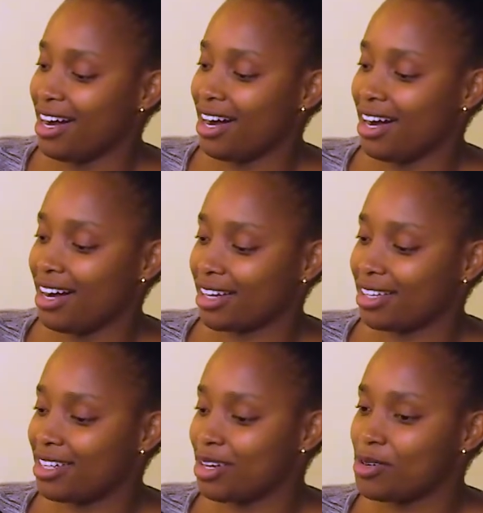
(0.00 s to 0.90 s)
a
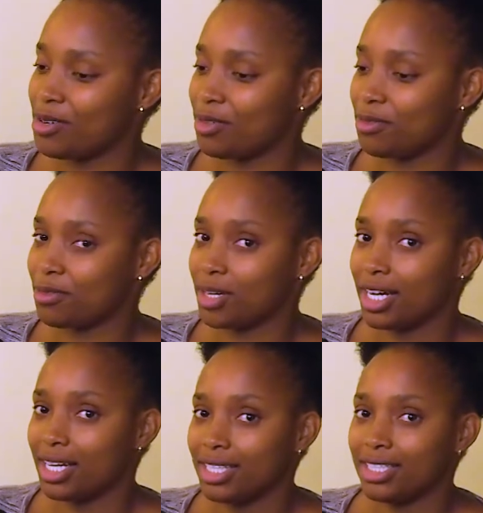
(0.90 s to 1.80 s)
kilo of
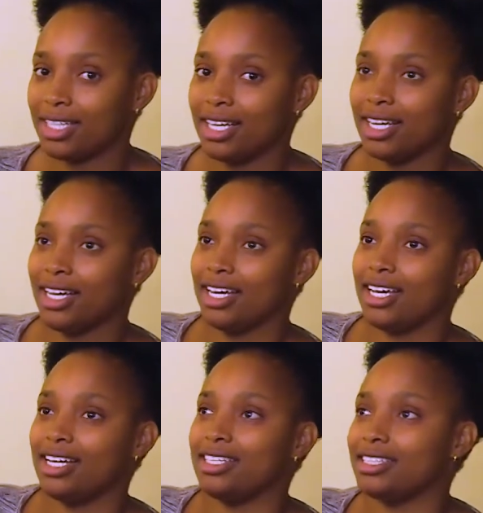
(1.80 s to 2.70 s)
ugali
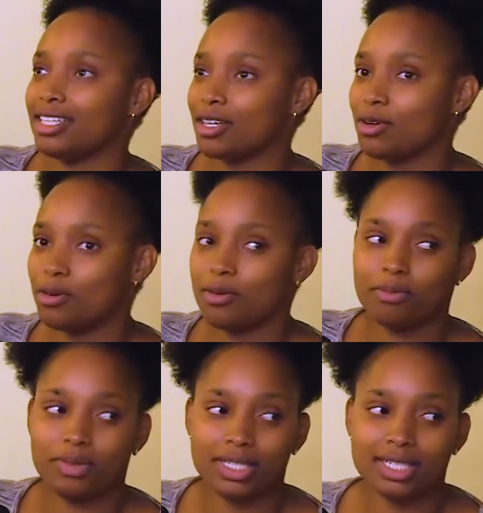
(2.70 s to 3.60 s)
and they go
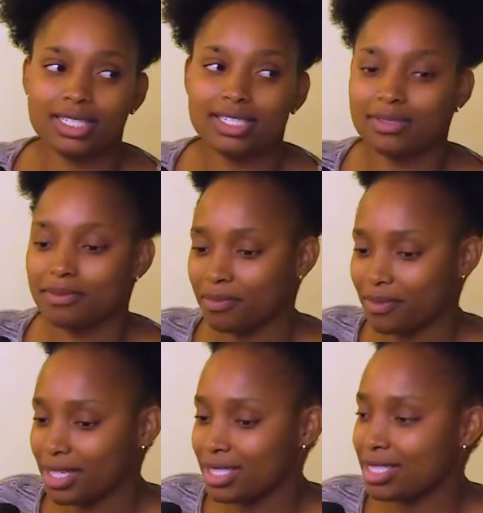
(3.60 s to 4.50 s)
beat
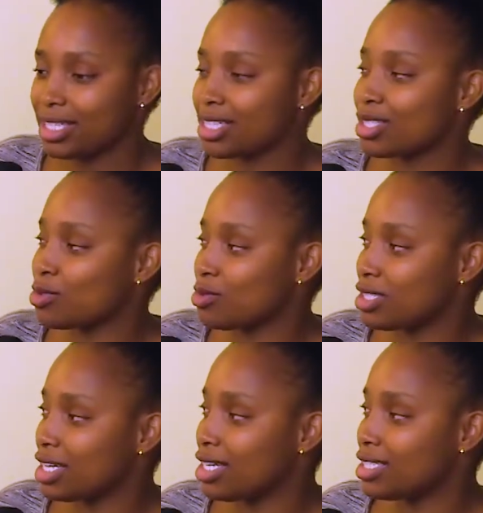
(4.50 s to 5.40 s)
6 to
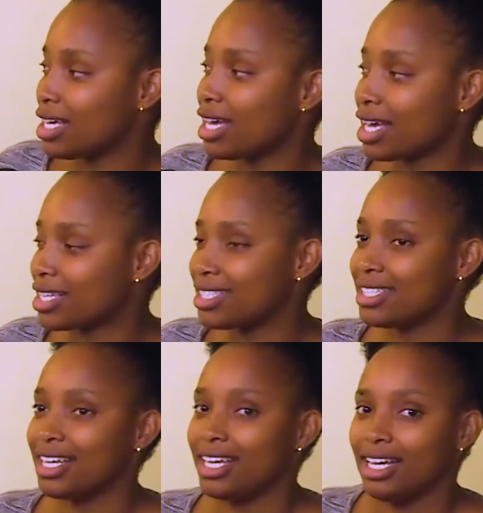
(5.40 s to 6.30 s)
8
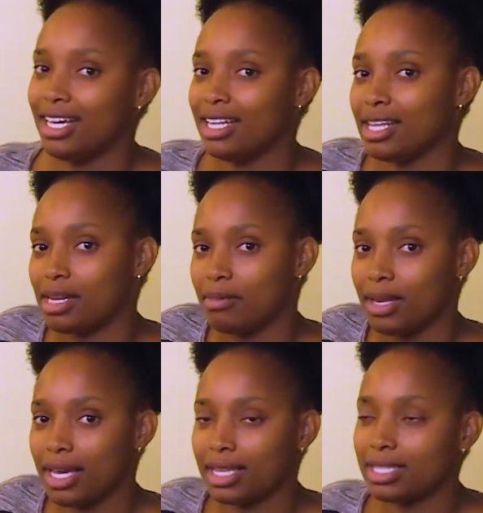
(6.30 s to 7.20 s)
eggs, and they'll be
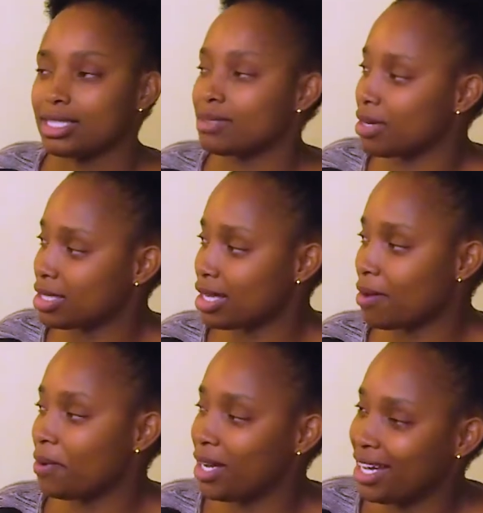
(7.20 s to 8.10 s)
like, this is my
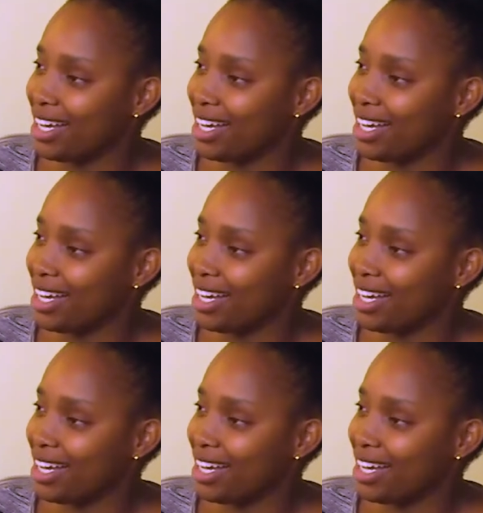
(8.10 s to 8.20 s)
supper